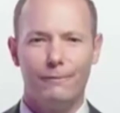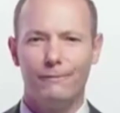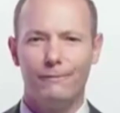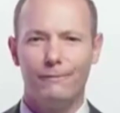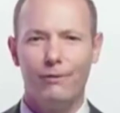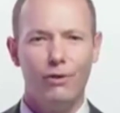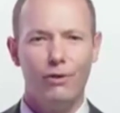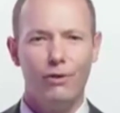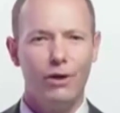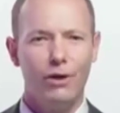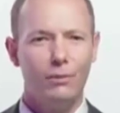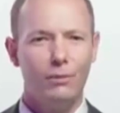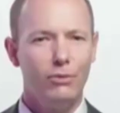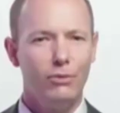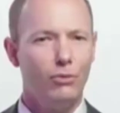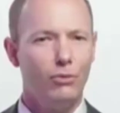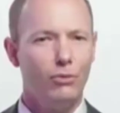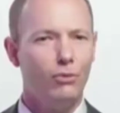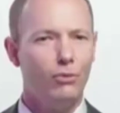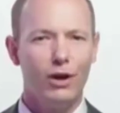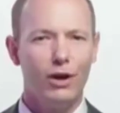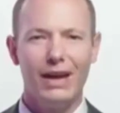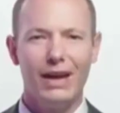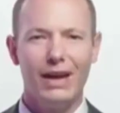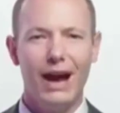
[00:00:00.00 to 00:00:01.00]

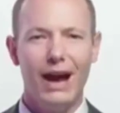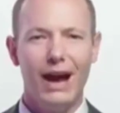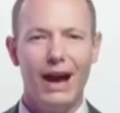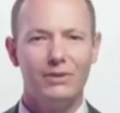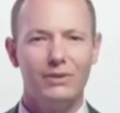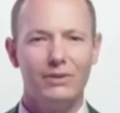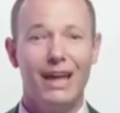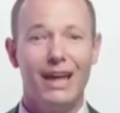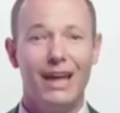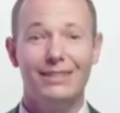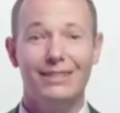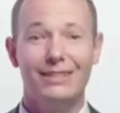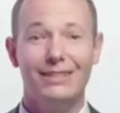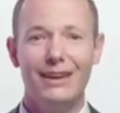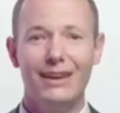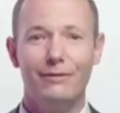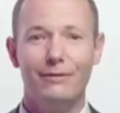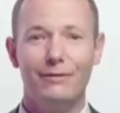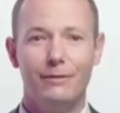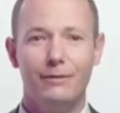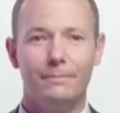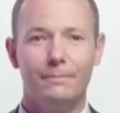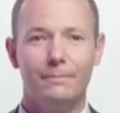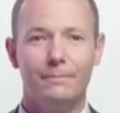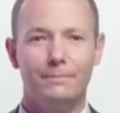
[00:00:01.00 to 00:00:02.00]
perform, work out,
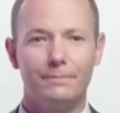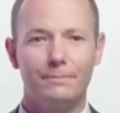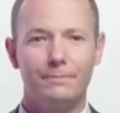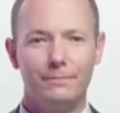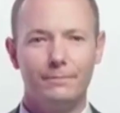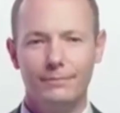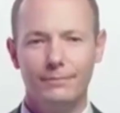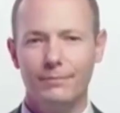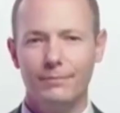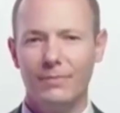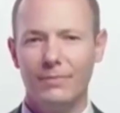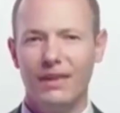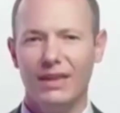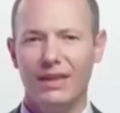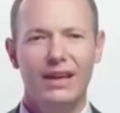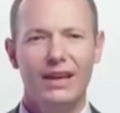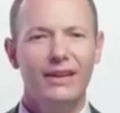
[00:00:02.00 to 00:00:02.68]
and live.